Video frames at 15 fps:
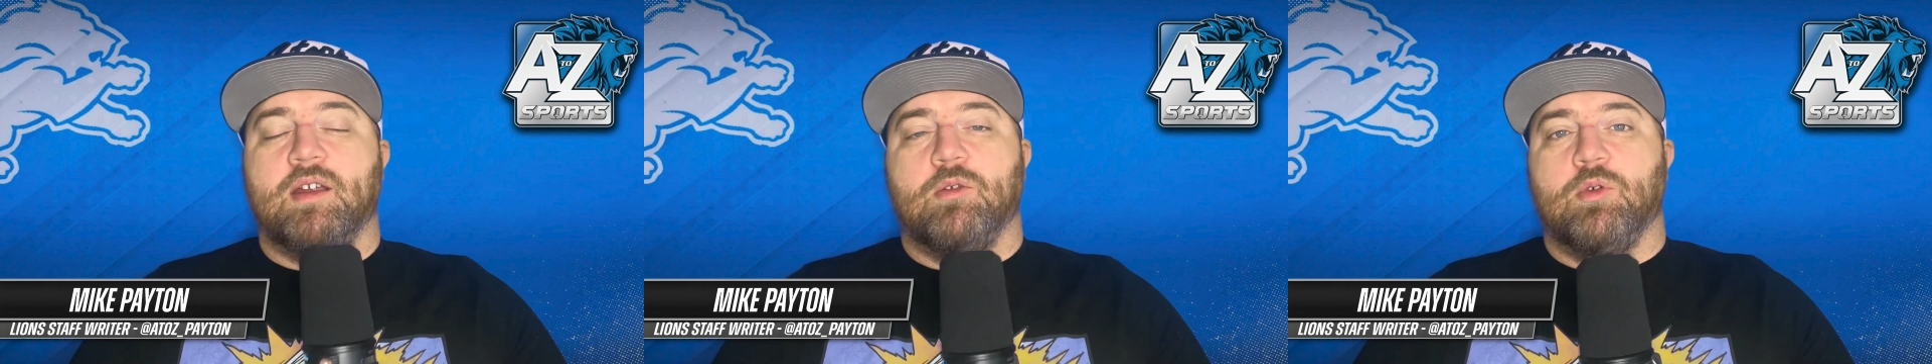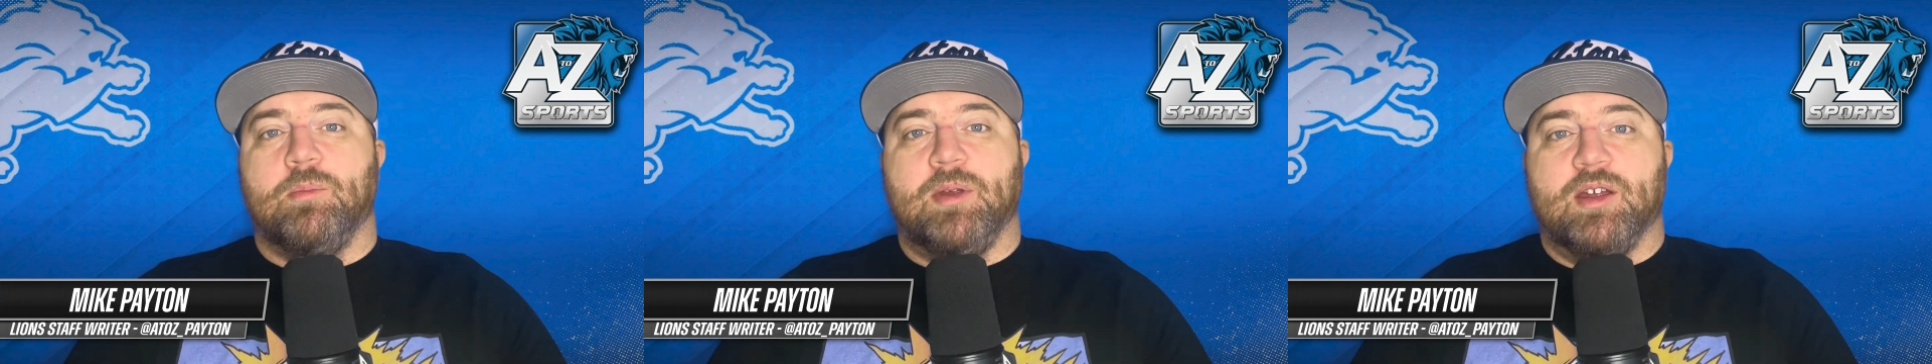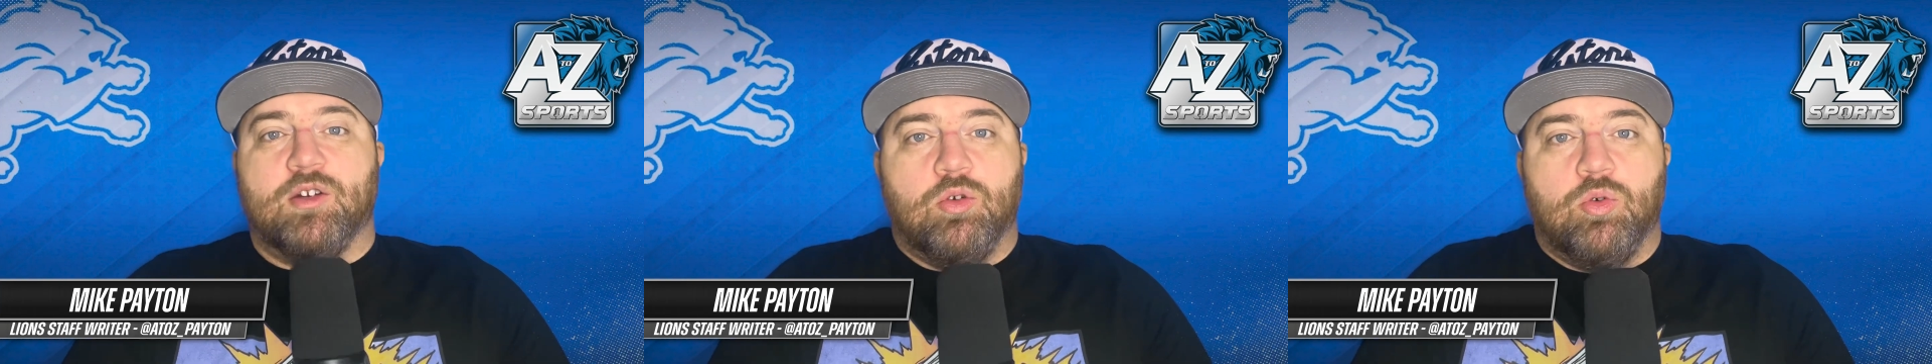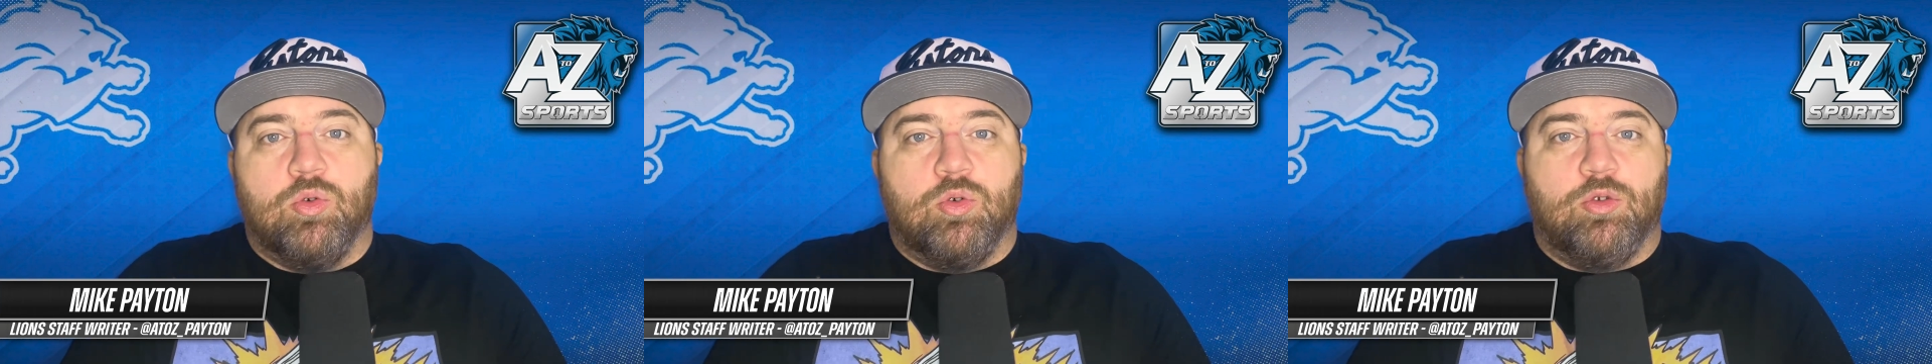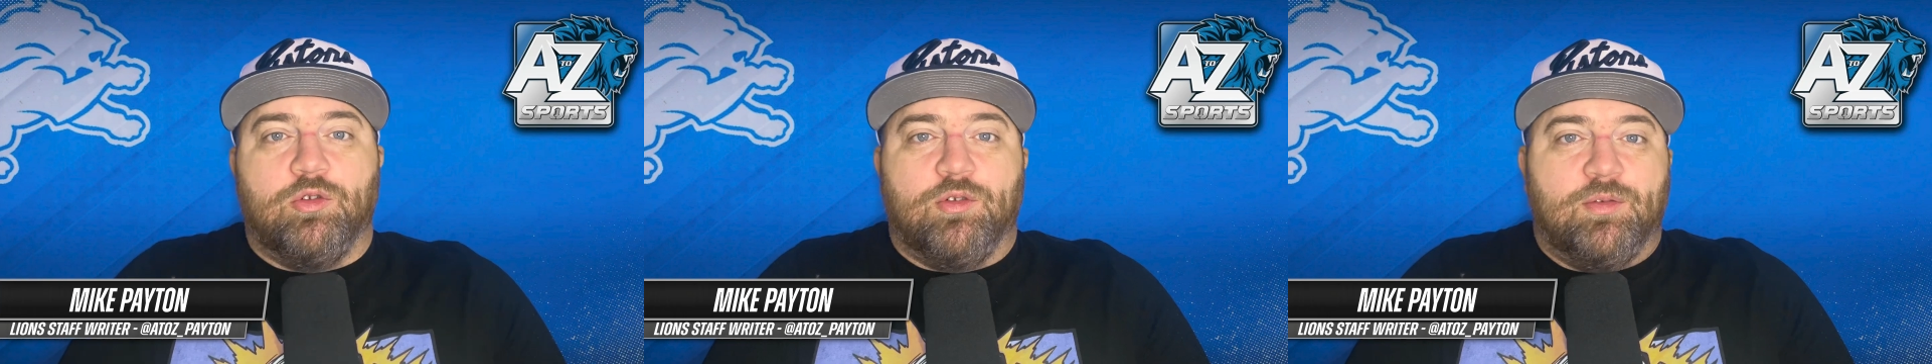It would be
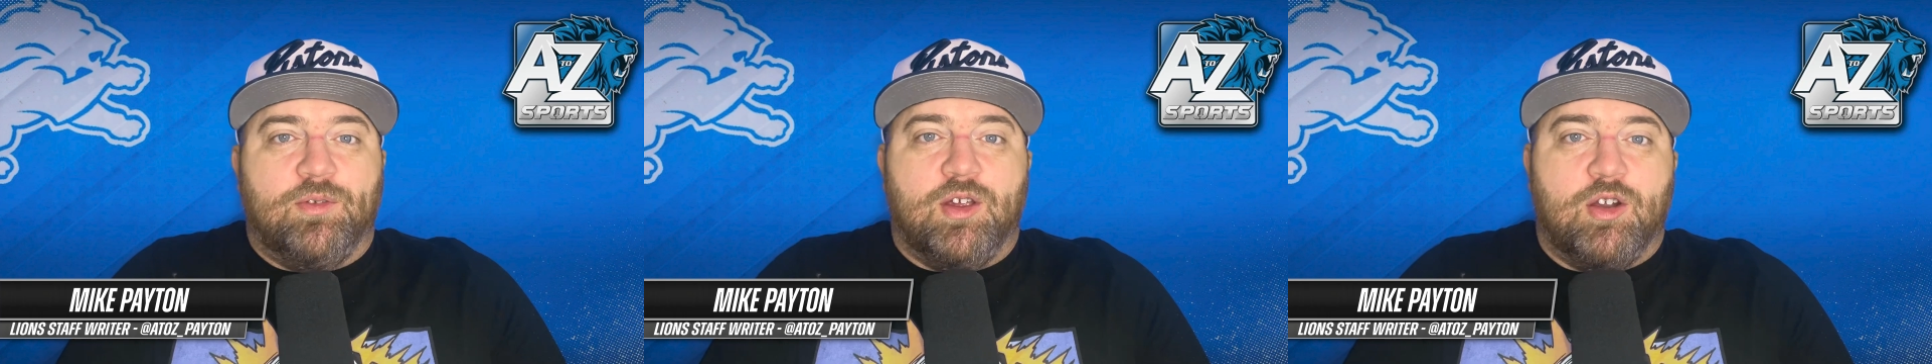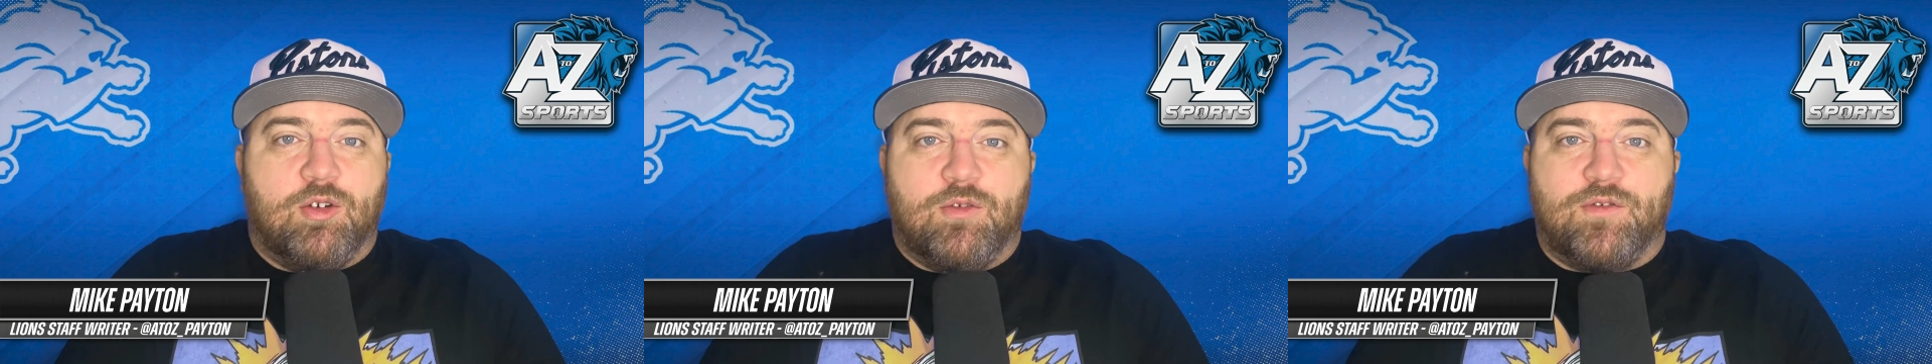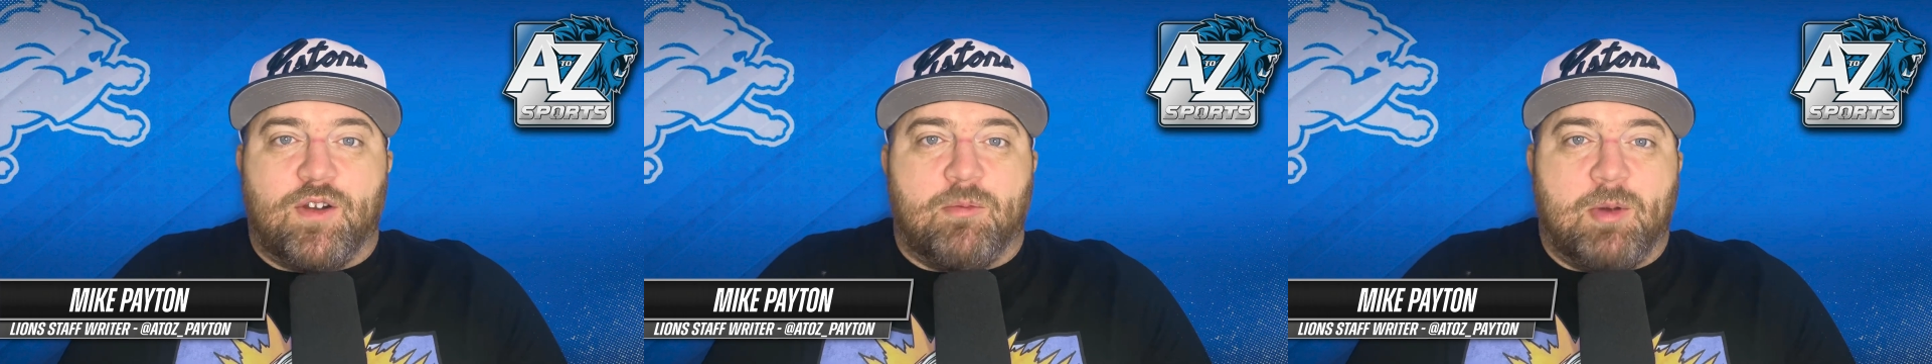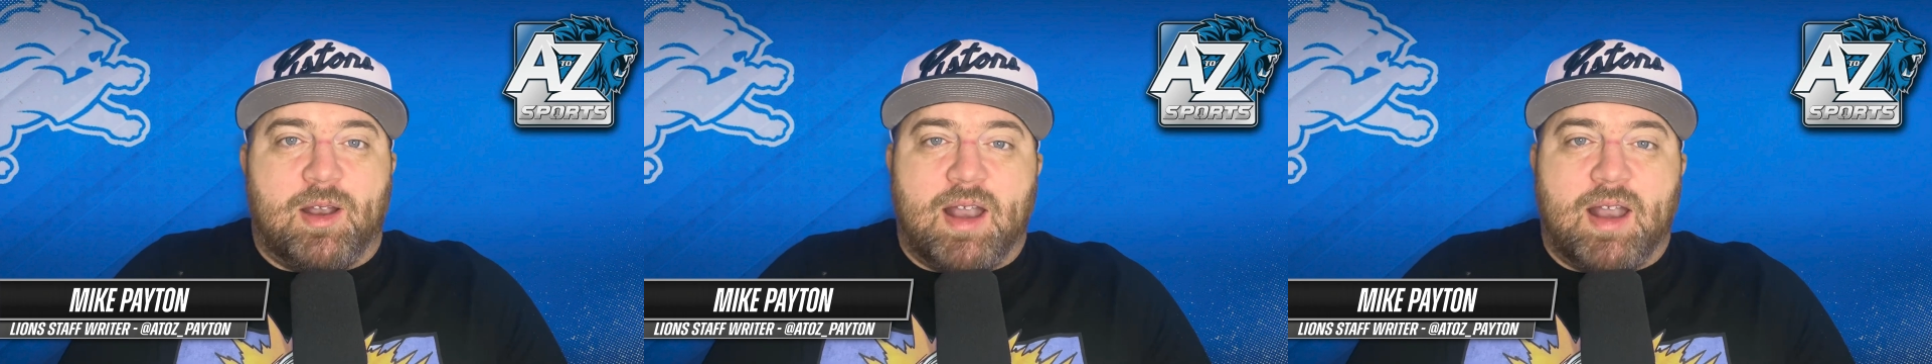cool, from a